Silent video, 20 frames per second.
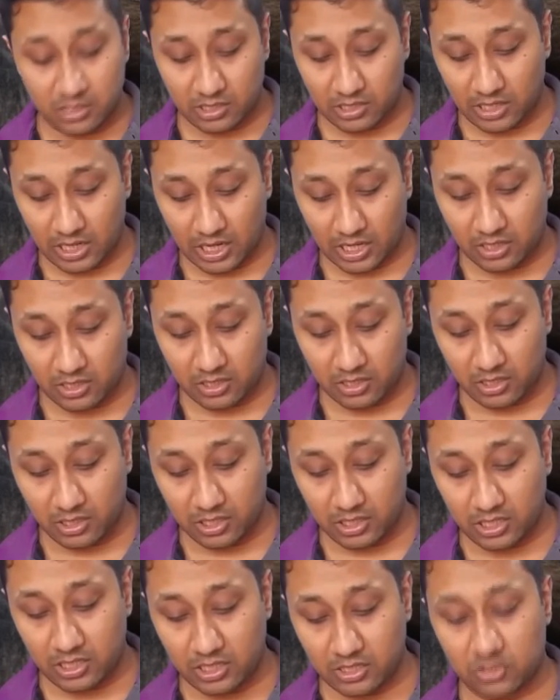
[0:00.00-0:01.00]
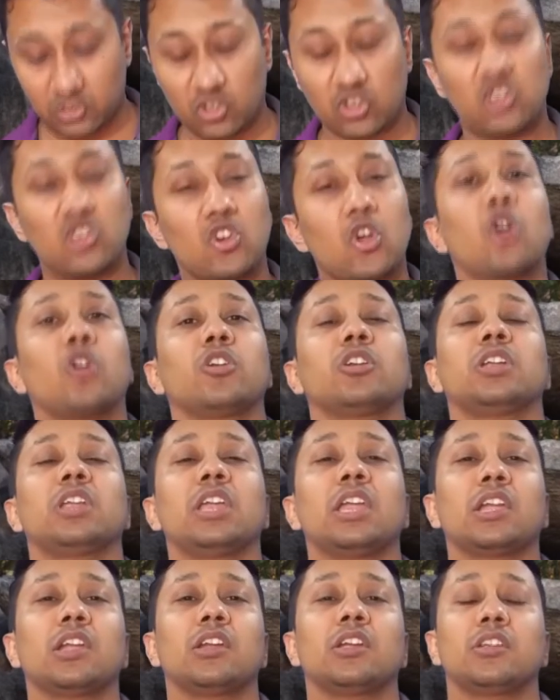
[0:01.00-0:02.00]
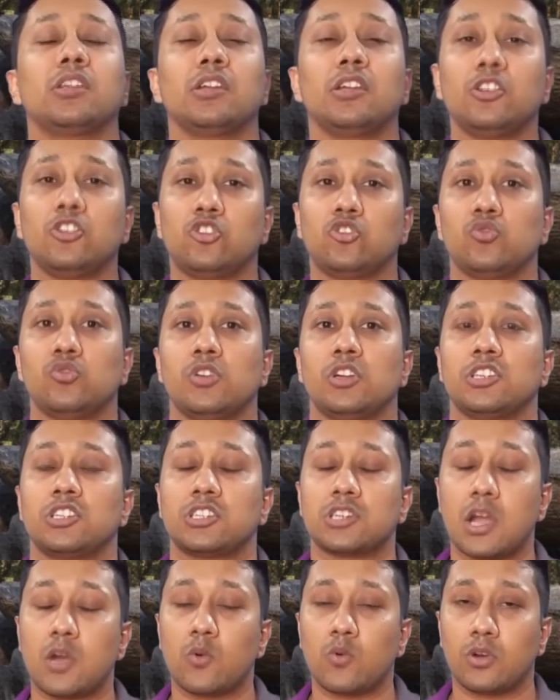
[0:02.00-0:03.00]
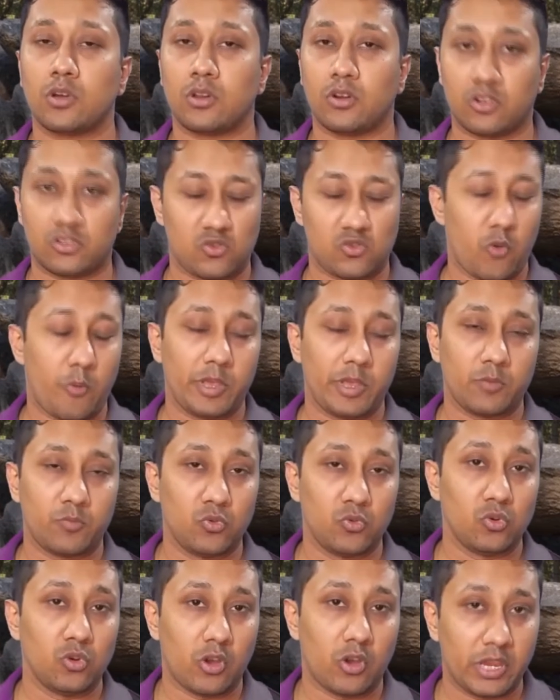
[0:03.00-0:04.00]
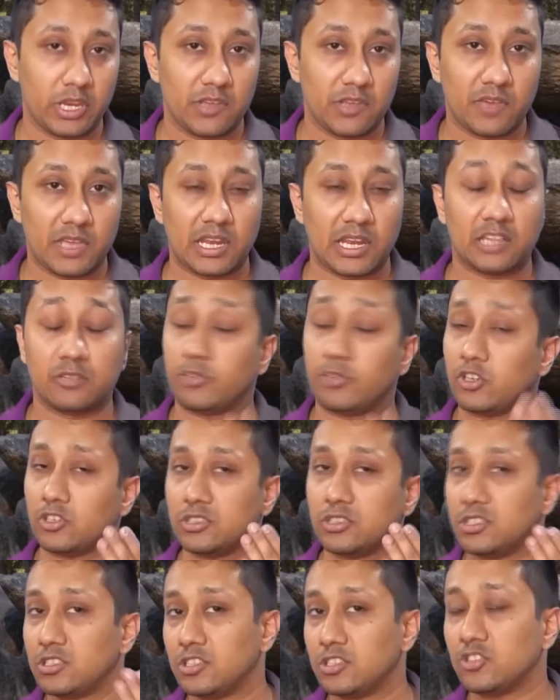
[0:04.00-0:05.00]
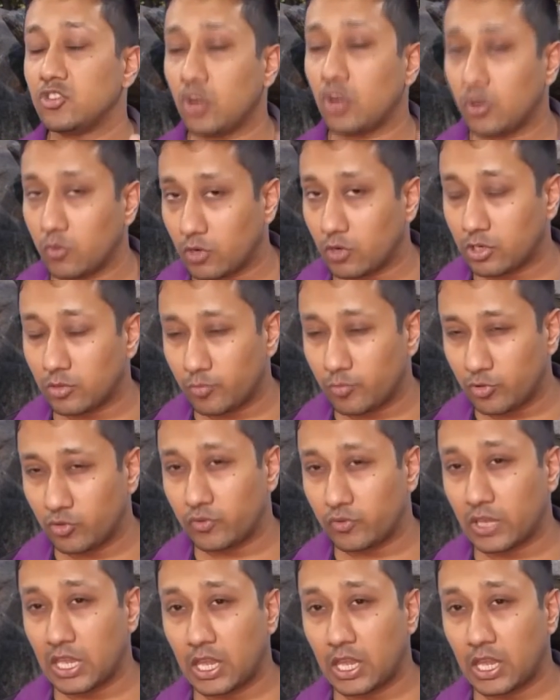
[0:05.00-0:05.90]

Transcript: and third is do not take it into the shower or swimming pool or anywhere else, because this is not waterproof.